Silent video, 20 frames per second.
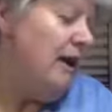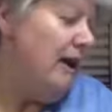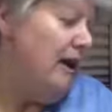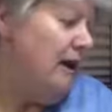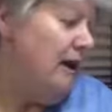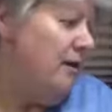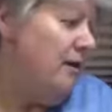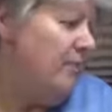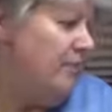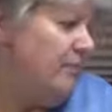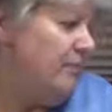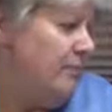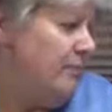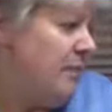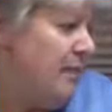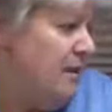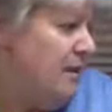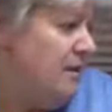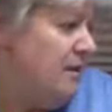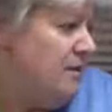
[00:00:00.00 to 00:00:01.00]
Um,
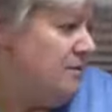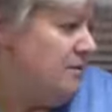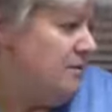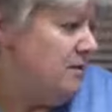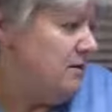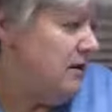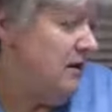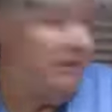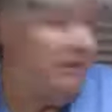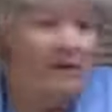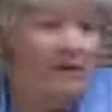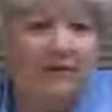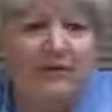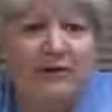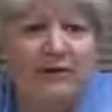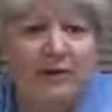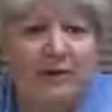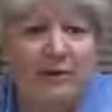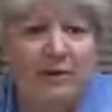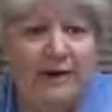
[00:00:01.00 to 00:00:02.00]
so now I've got to
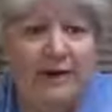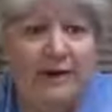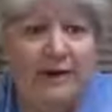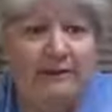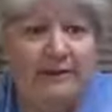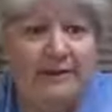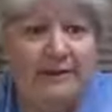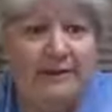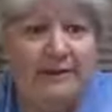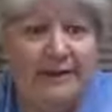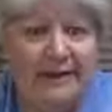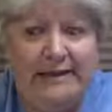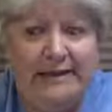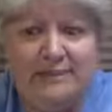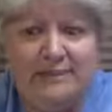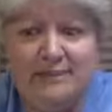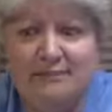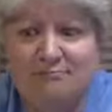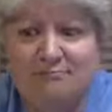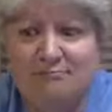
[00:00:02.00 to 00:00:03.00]
figure out what I'm going to read
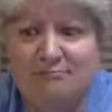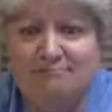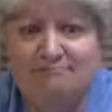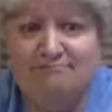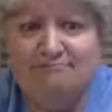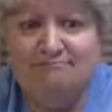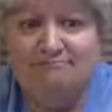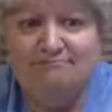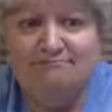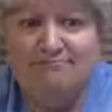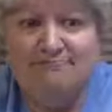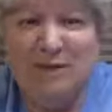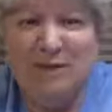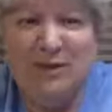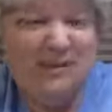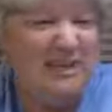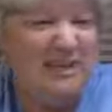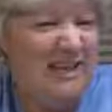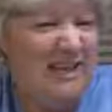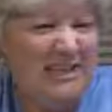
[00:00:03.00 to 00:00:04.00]
next. I
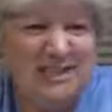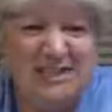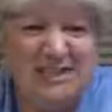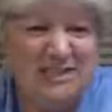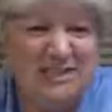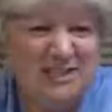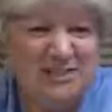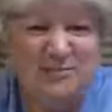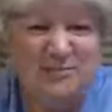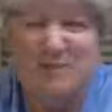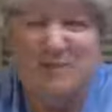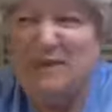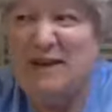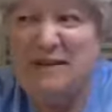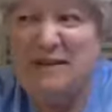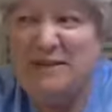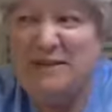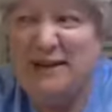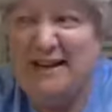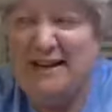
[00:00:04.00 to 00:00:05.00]
always hate that decision. What am I
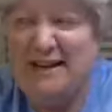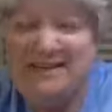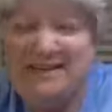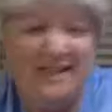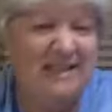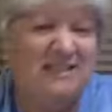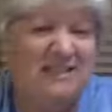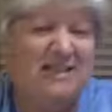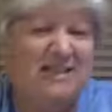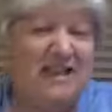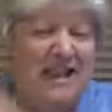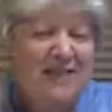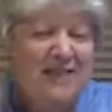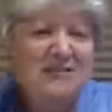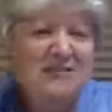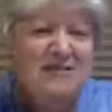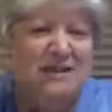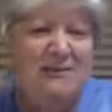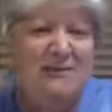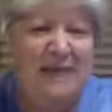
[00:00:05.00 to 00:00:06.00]
going to read next? Unless I have
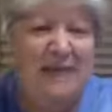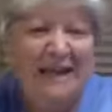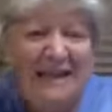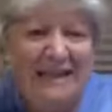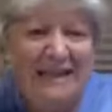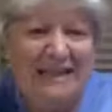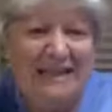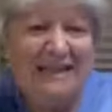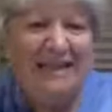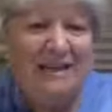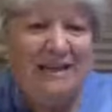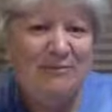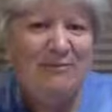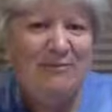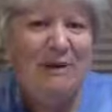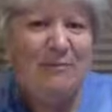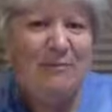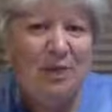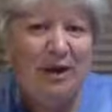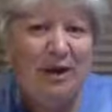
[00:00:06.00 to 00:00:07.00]
some inkling in
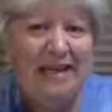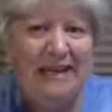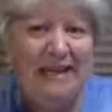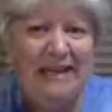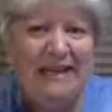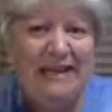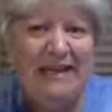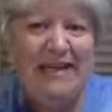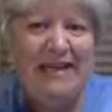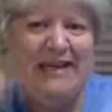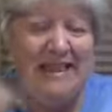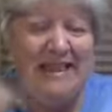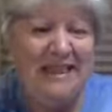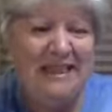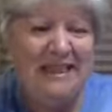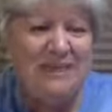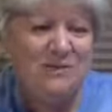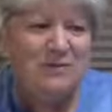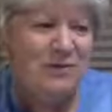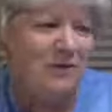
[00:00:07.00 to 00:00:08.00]
my brain that
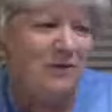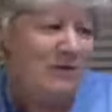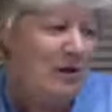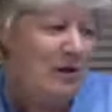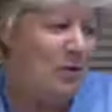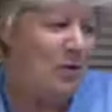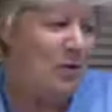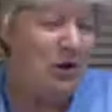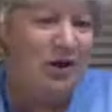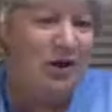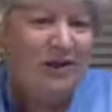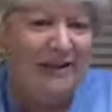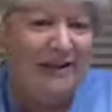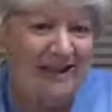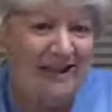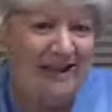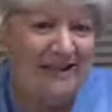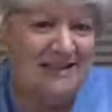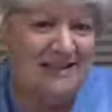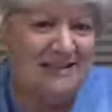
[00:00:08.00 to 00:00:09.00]
this is what I'm going to work on
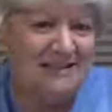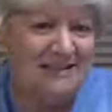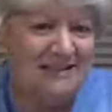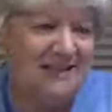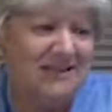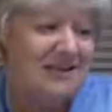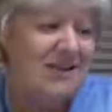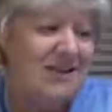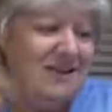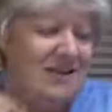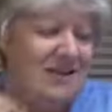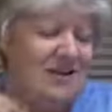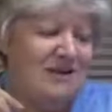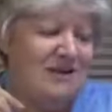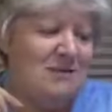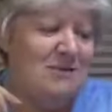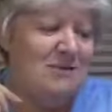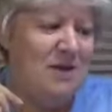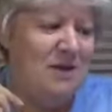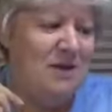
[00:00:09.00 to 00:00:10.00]
next. Because
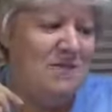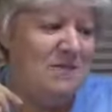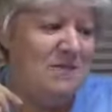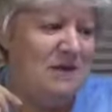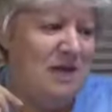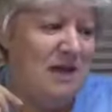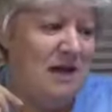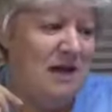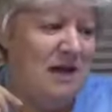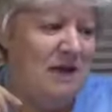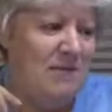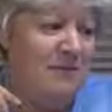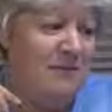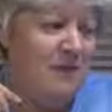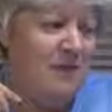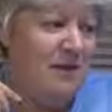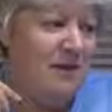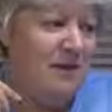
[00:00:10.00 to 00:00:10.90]
sometimes um,